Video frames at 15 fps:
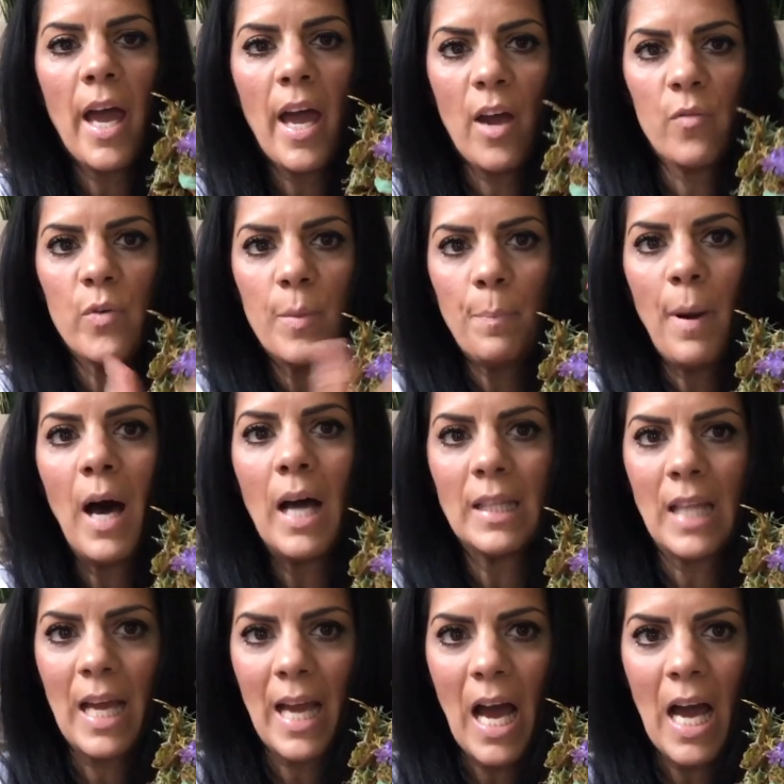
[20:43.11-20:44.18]
every
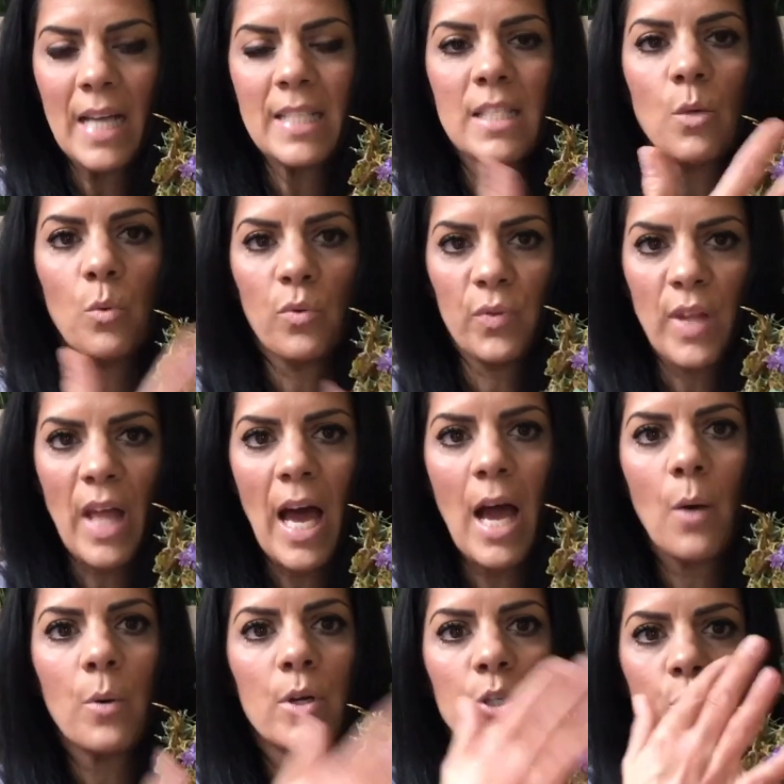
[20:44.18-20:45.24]
pot like I did with
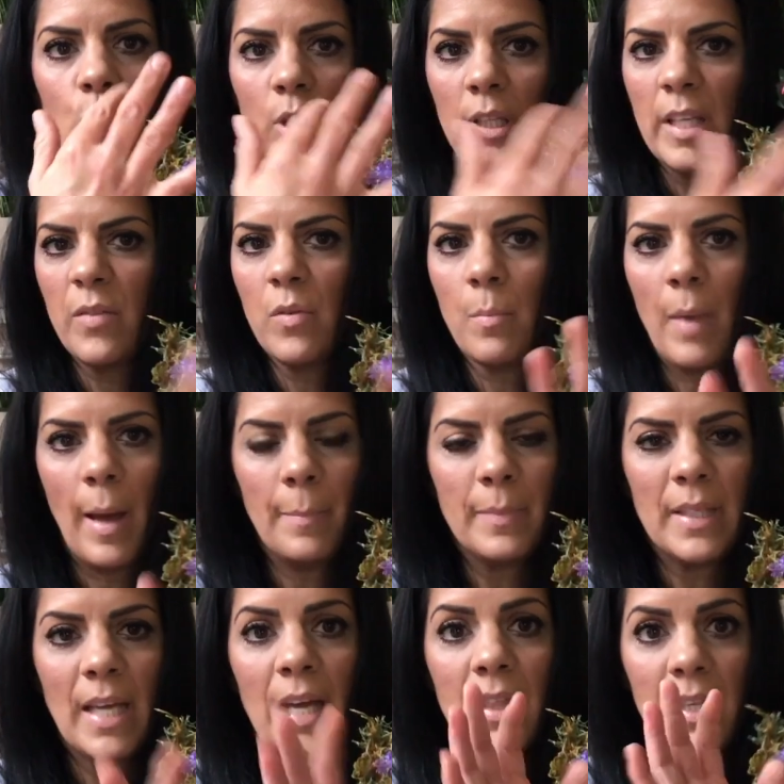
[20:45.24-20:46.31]
flowers. You can leave them
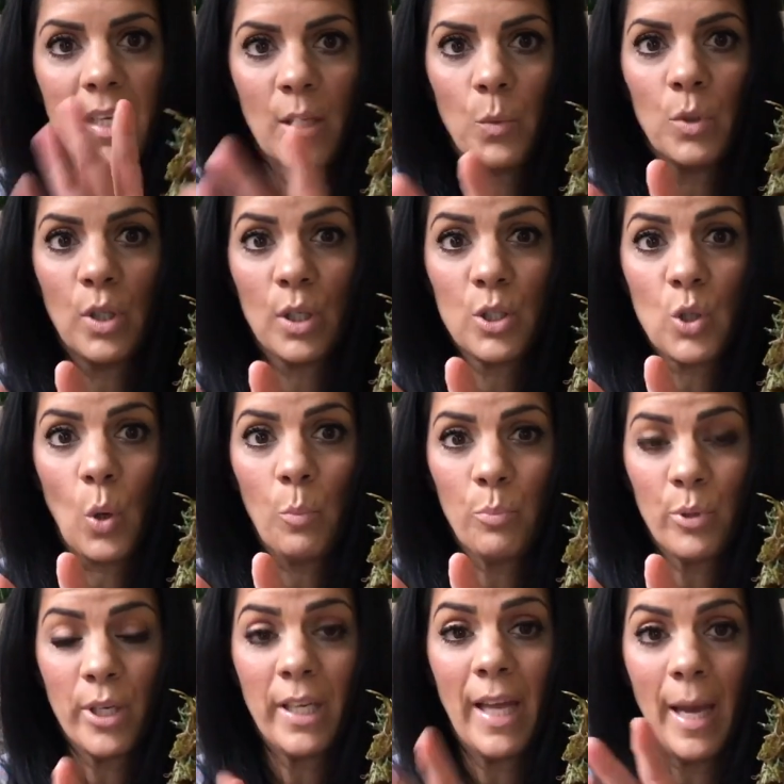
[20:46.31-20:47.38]
empty. I think it would look so
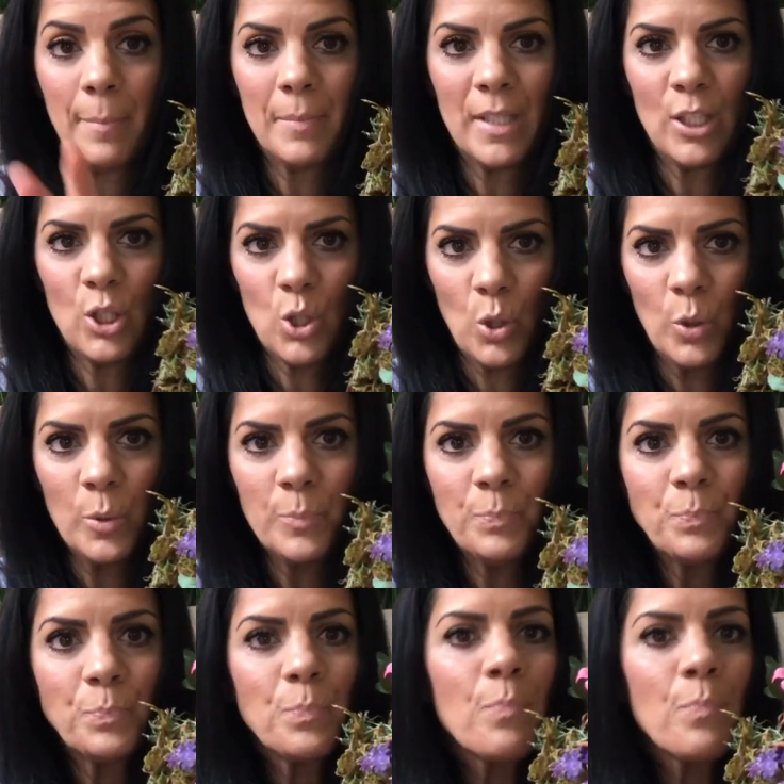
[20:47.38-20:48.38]
pretty empty too.